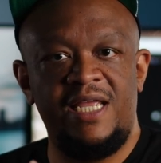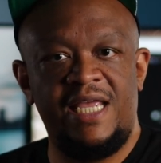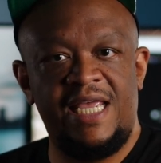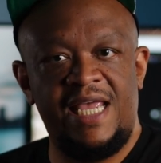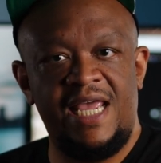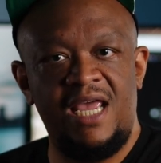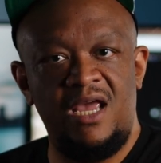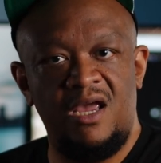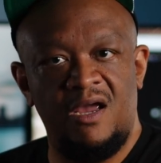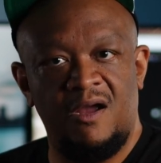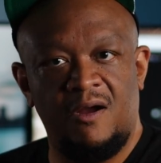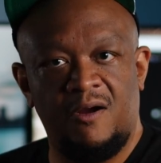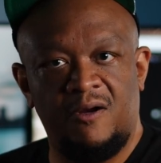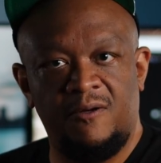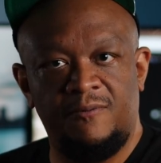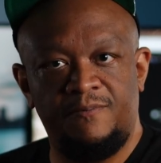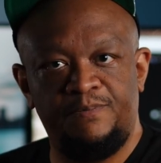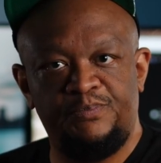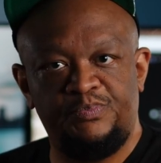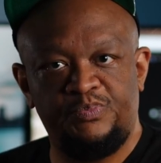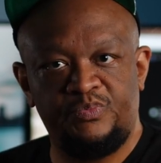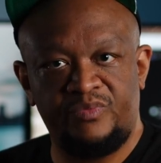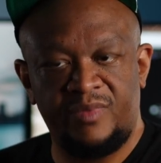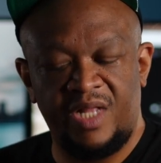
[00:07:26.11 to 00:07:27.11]
here
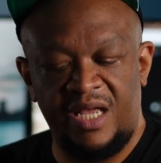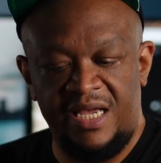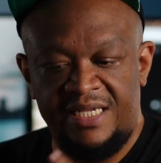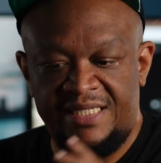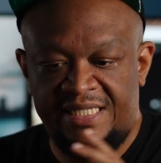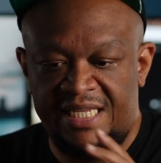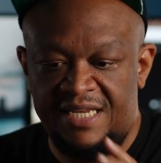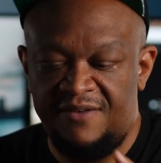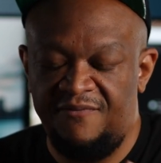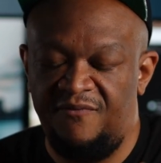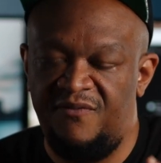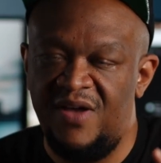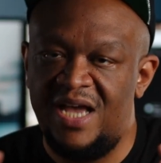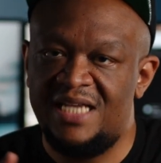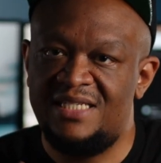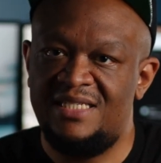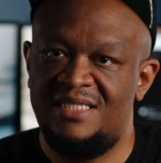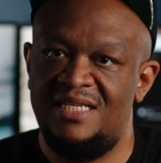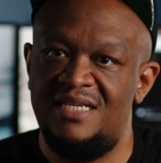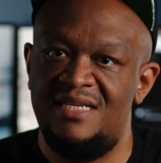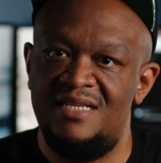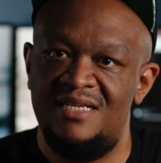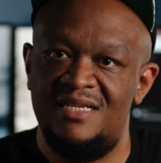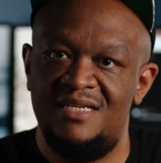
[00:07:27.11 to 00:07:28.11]
is
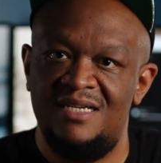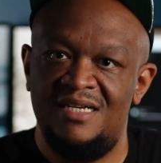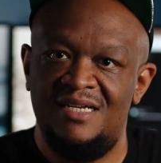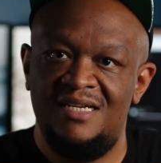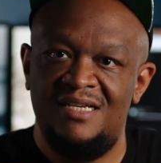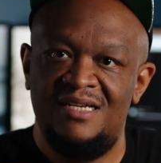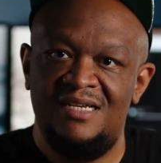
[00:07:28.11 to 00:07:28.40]
invested